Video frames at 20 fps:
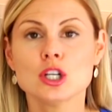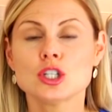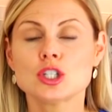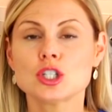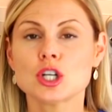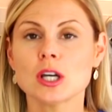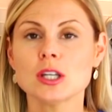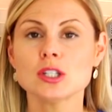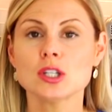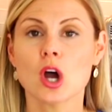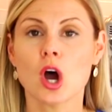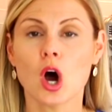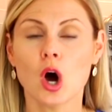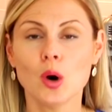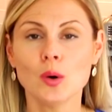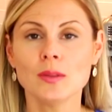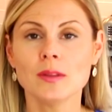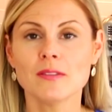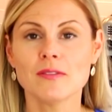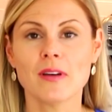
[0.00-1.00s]
just
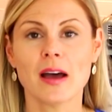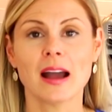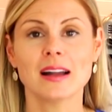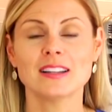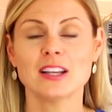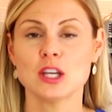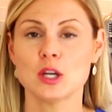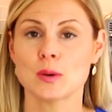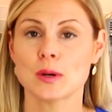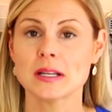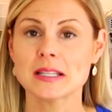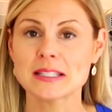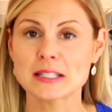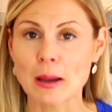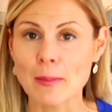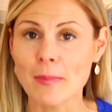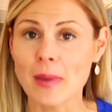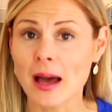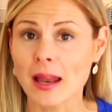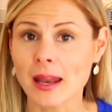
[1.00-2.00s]
own the fact that you are
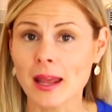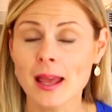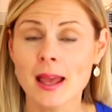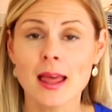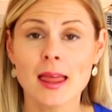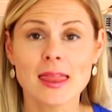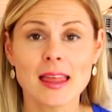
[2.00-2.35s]
somebody